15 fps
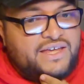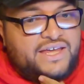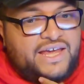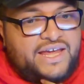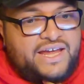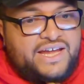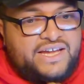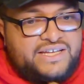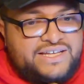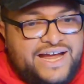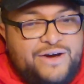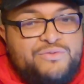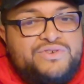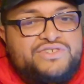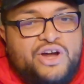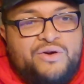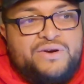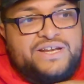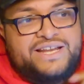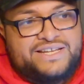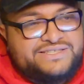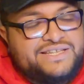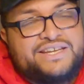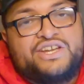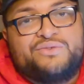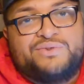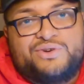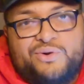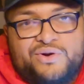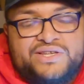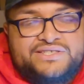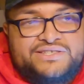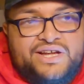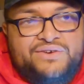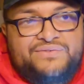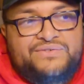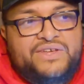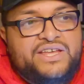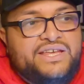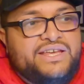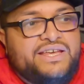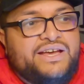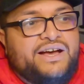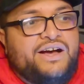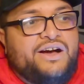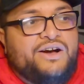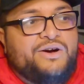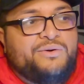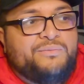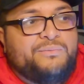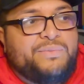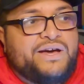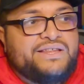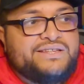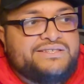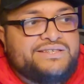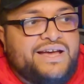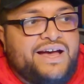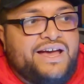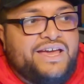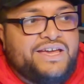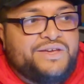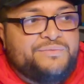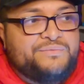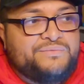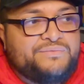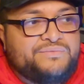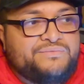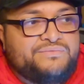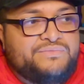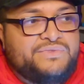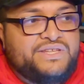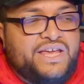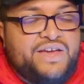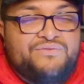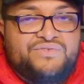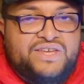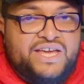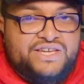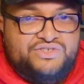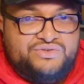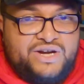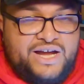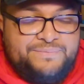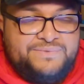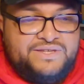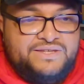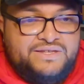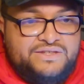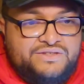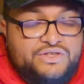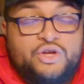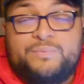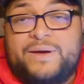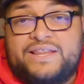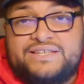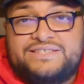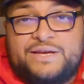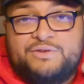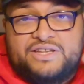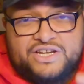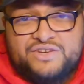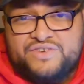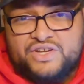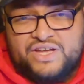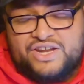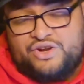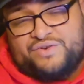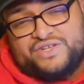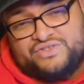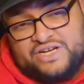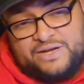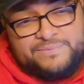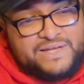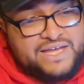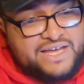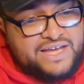And I was already like sitting here recording stuff by the time the MV had dropped. No, by the time the lyric video had already dropped.